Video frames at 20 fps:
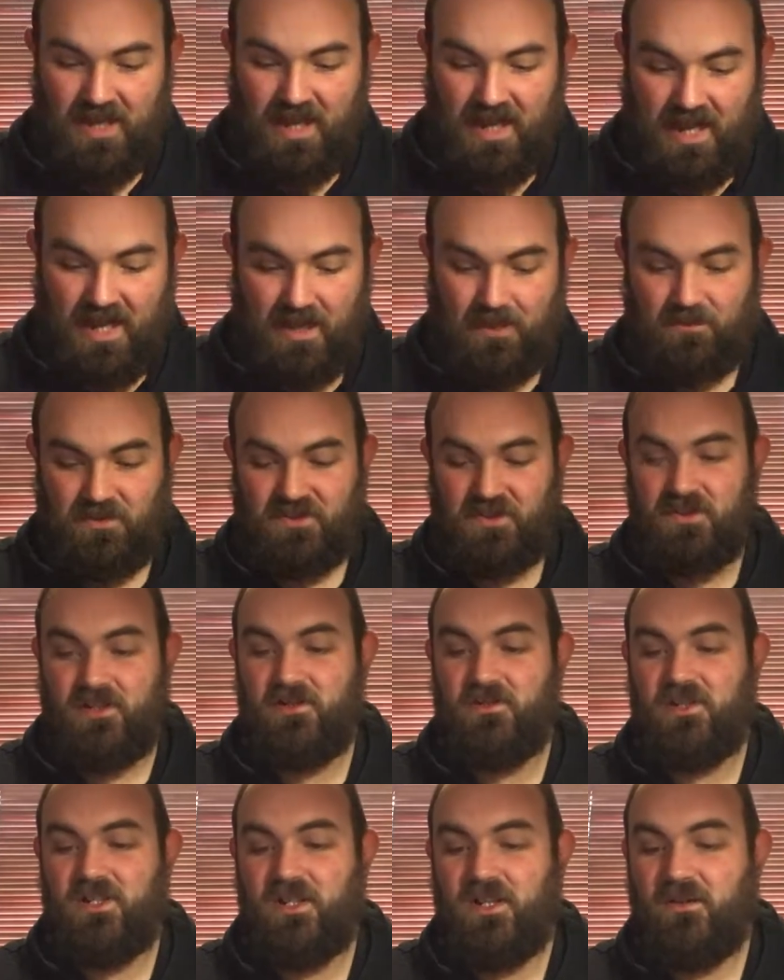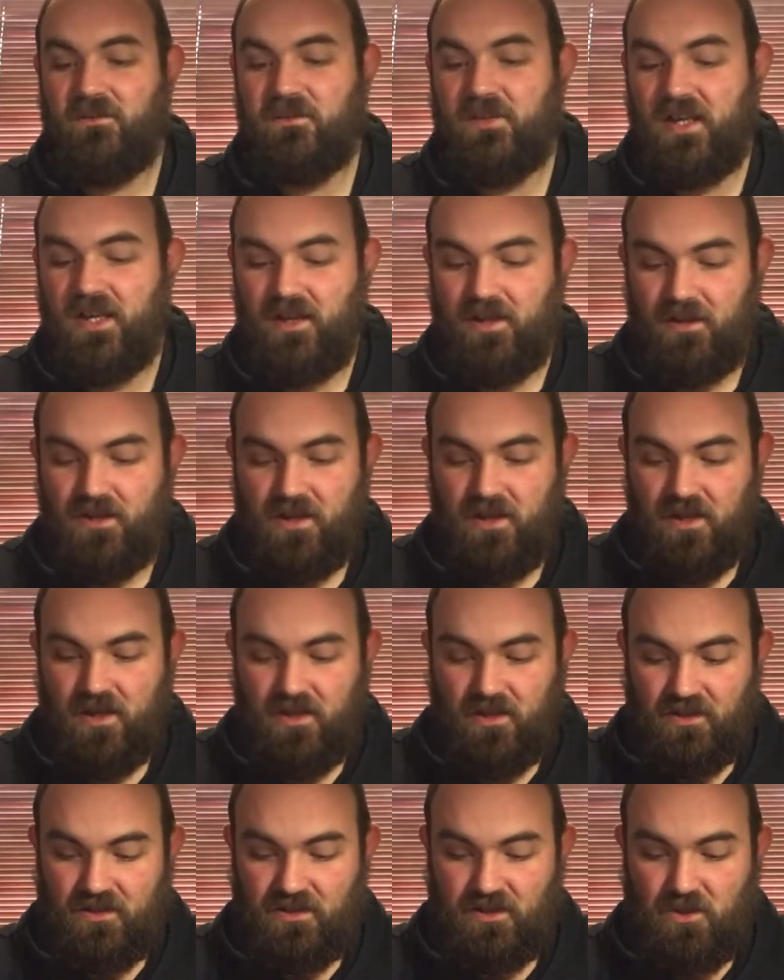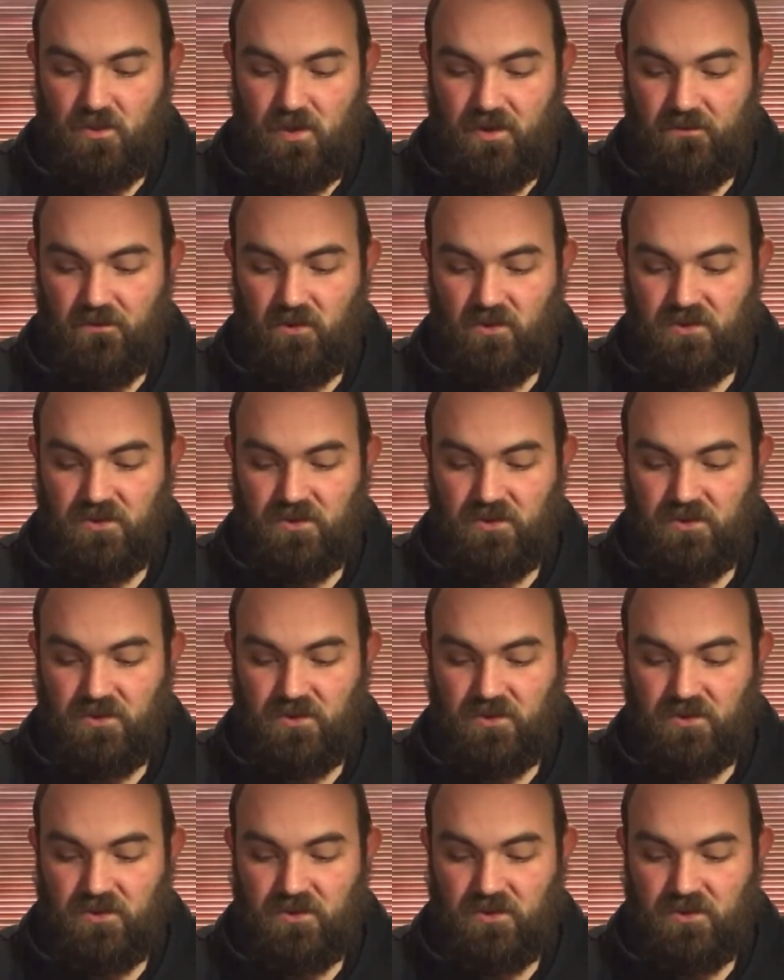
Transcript: Absolutely love that. So we've got